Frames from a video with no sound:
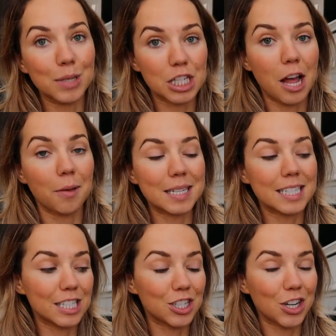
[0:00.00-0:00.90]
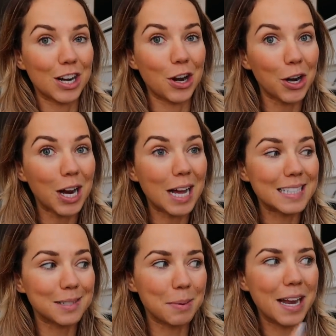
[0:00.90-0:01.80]
Michelle, my sister, and her
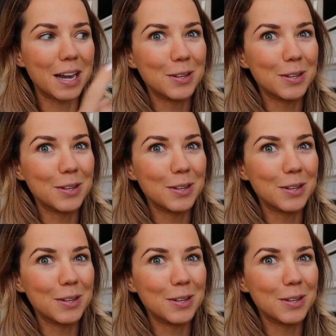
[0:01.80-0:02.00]
husband,